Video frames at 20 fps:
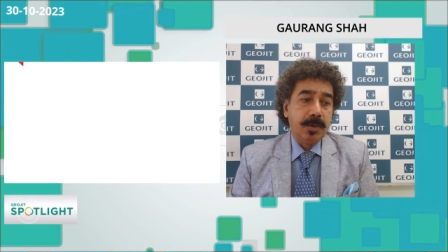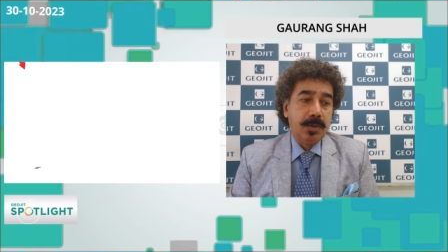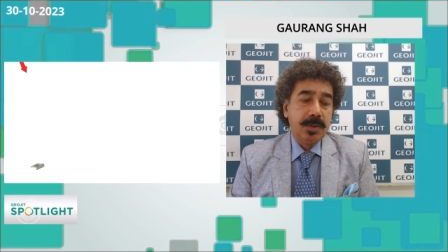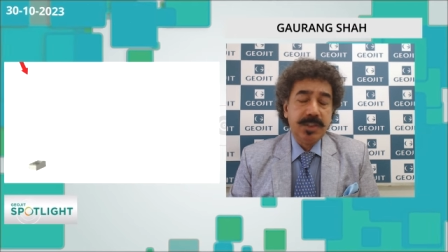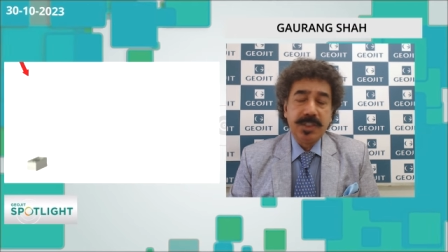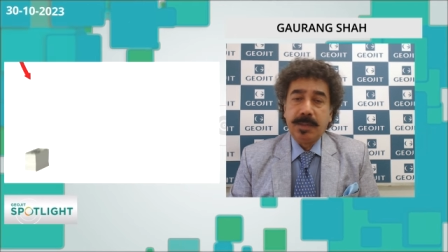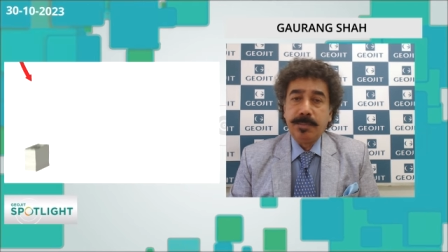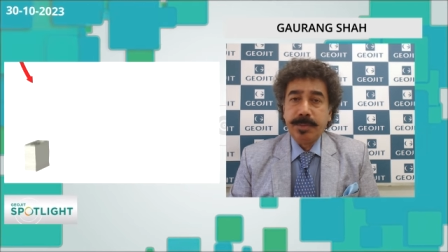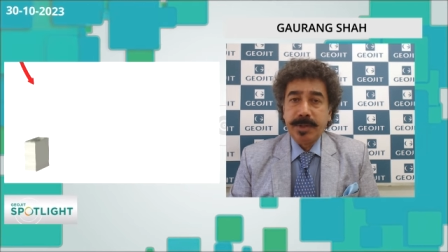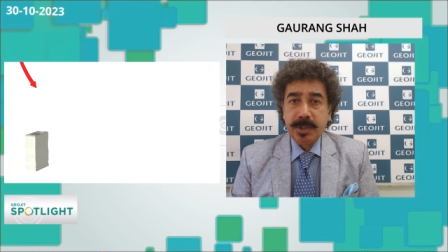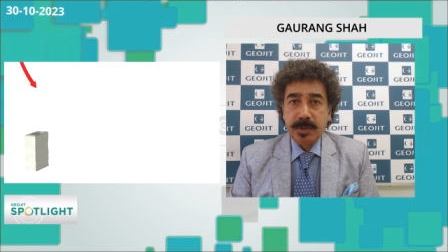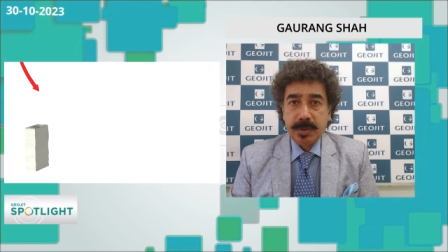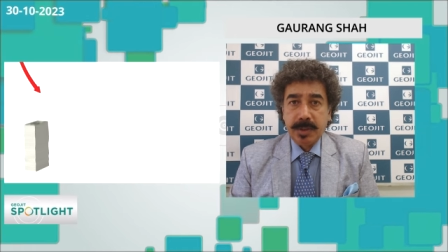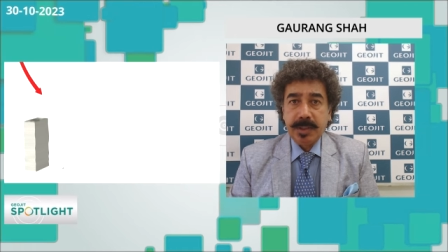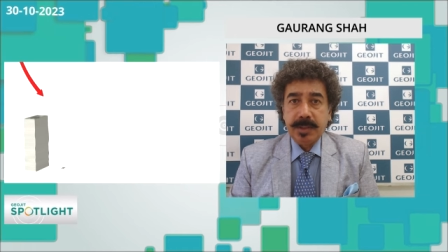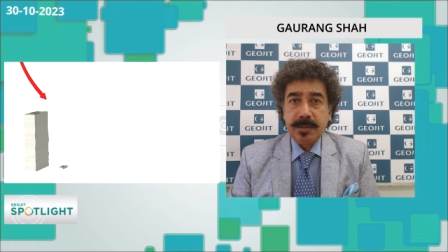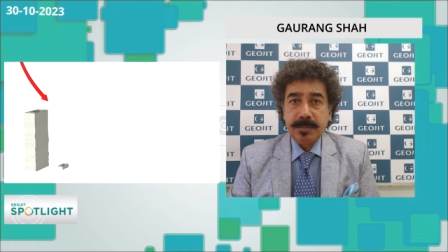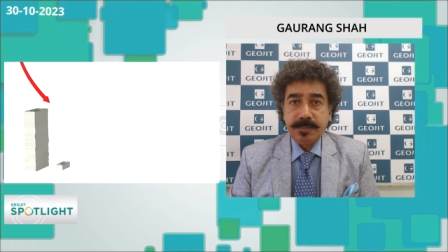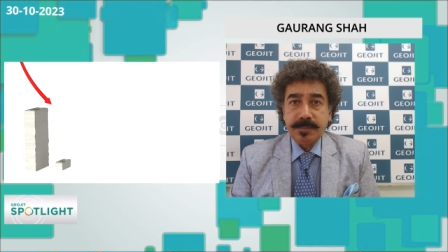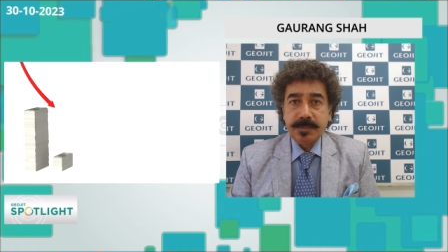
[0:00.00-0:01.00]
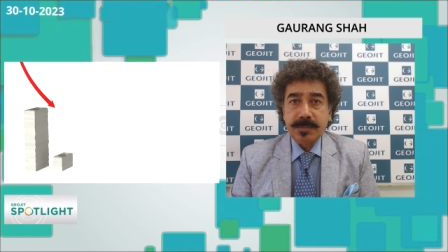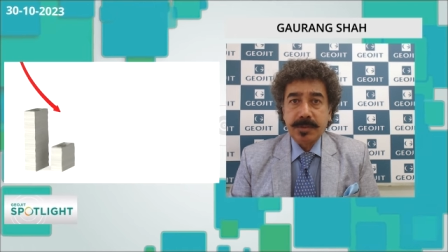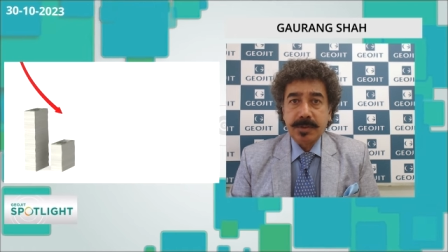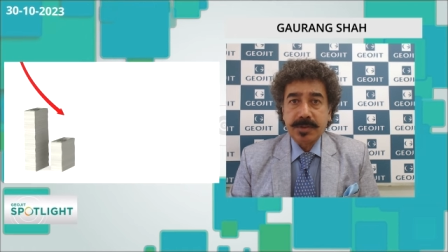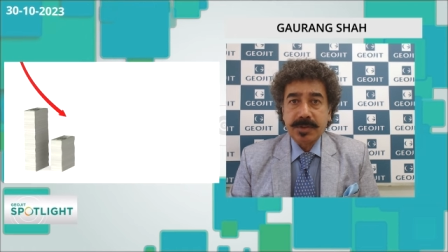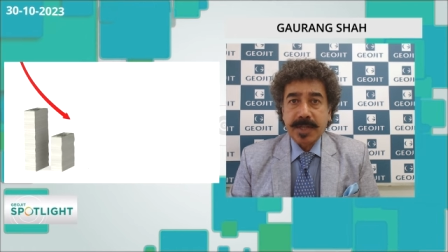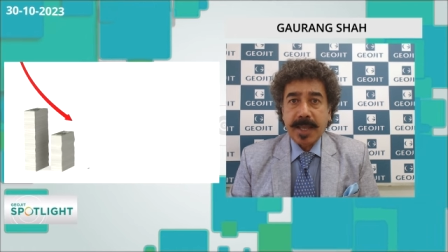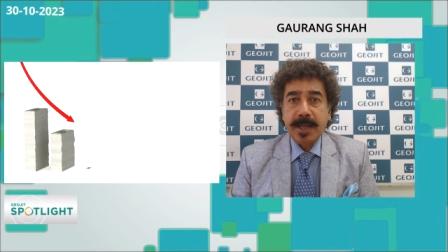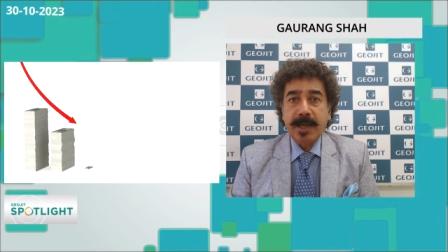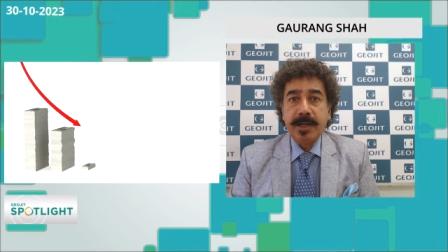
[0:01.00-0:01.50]
jump into it.
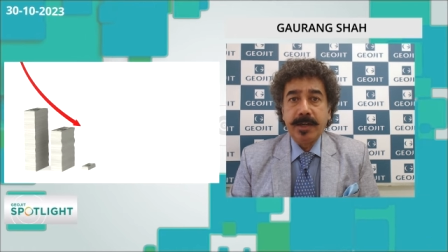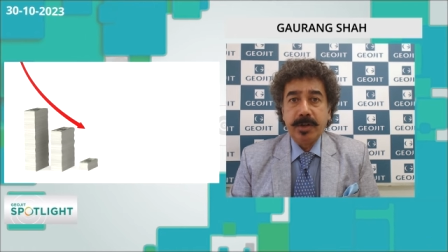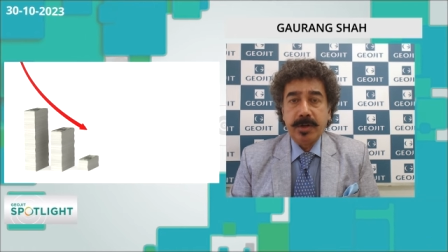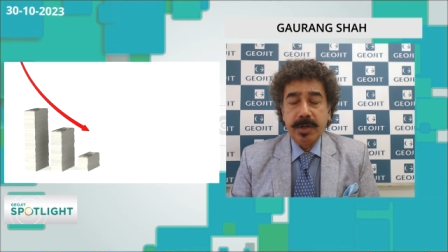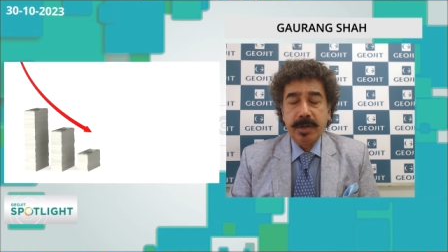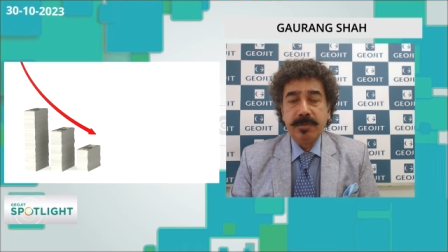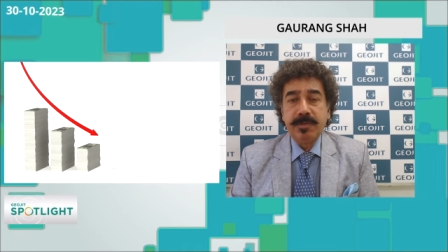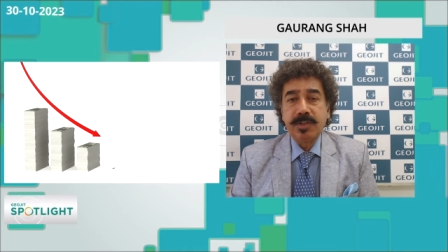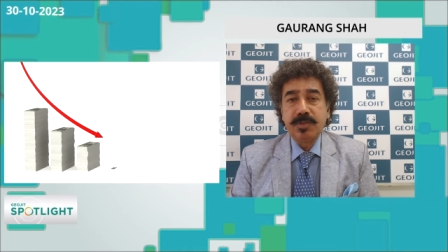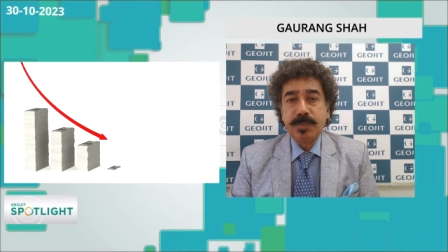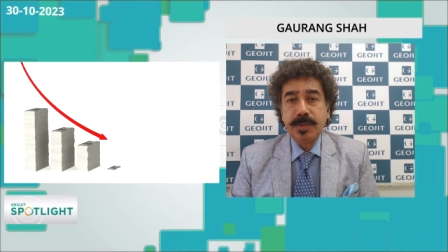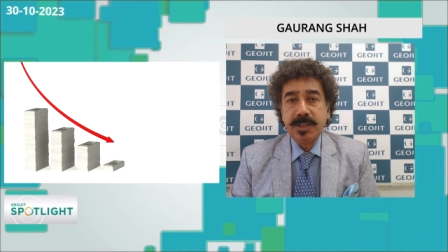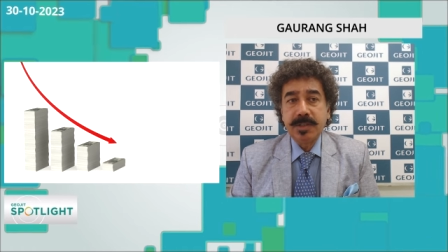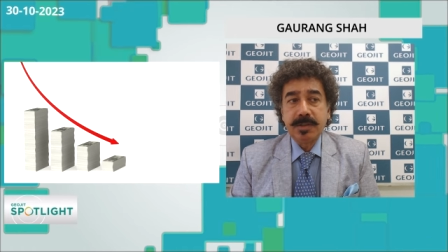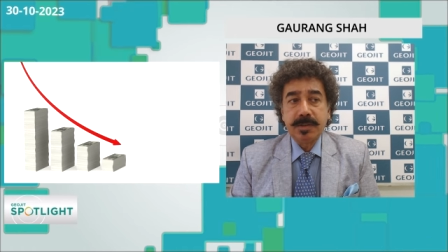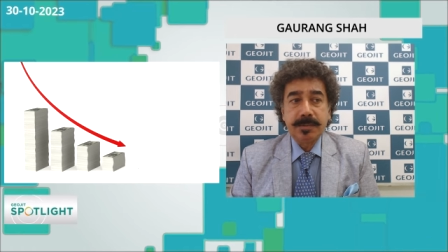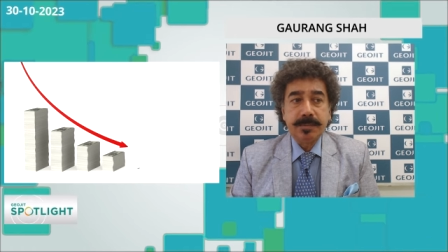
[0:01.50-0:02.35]
Stagger your investments.